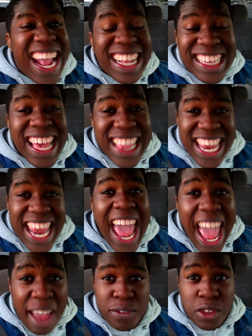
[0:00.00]
it doesn't
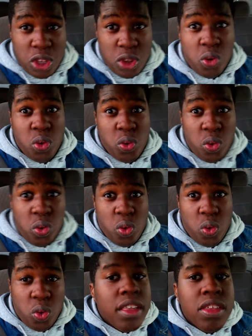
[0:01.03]
have
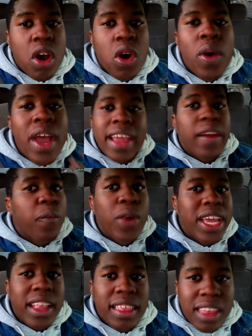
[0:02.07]
to. So
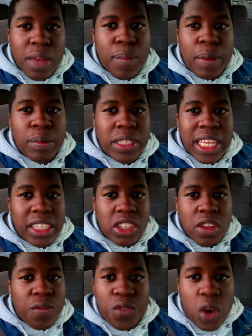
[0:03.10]
we can see people
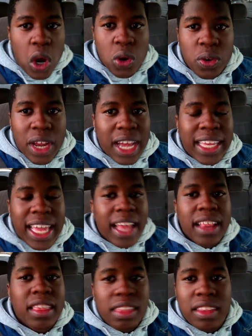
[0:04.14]
that just vote
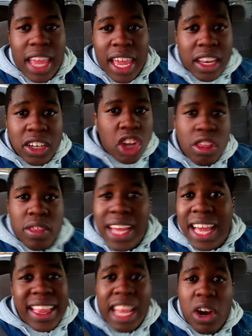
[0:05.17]
against it just
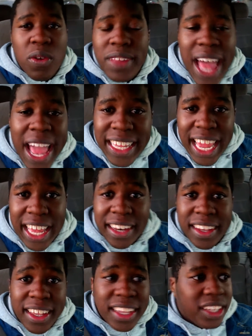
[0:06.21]
because they don't like
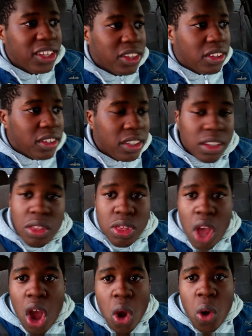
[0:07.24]
it.
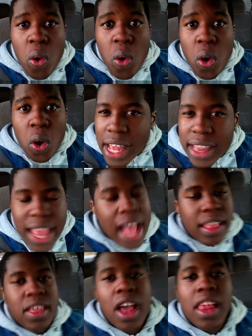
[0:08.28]
So
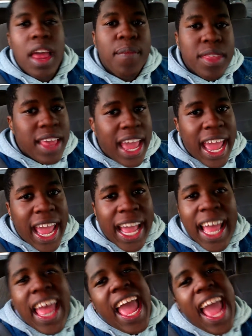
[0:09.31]
that's all I'm
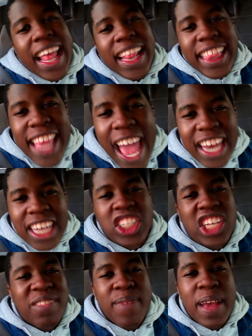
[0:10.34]
saying. And that
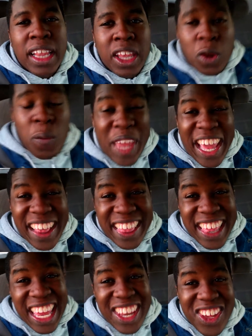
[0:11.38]
is just my little
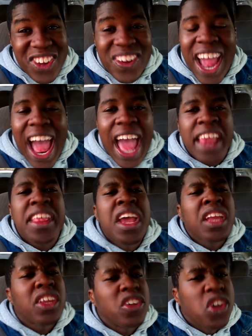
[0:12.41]
PSA to you guys.
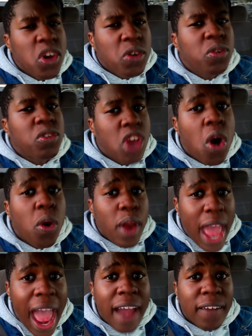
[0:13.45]
You
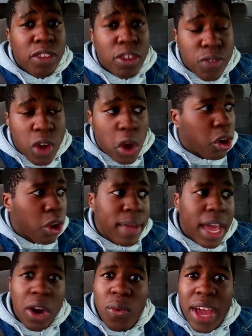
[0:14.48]
don't have to vote.
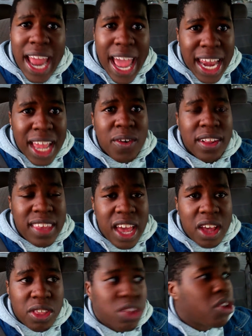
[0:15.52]
No matter what anyone
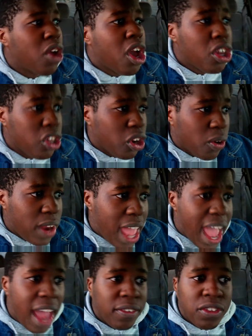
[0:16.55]
tells you, you
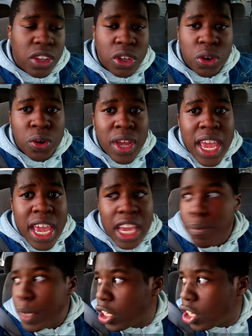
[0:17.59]
don't have to.
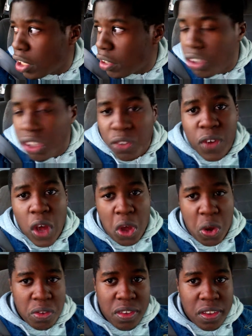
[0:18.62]
It'd be good to
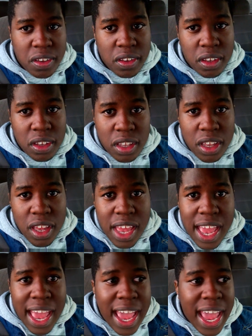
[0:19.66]
vote.
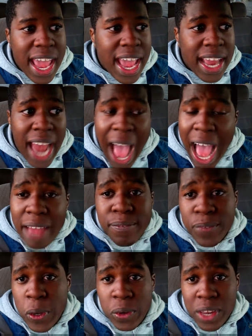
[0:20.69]
And
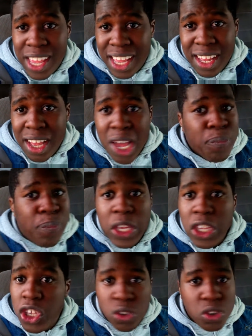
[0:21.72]
I'm voting,
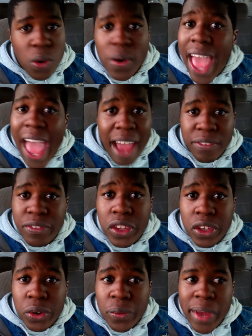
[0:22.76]
but you don't have
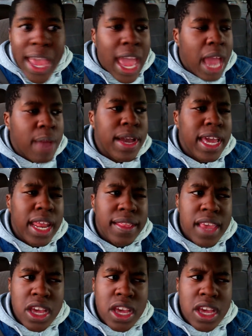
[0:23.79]
to. Am I going